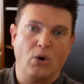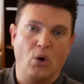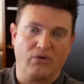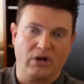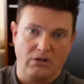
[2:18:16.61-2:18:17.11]

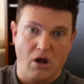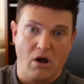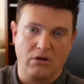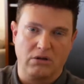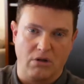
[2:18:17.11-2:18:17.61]
over a
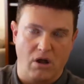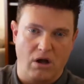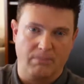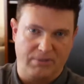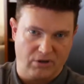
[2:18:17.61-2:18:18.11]
long,
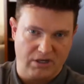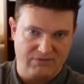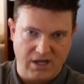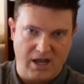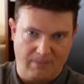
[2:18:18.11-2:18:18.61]
long period
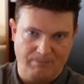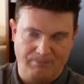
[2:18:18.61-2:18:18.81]
of time.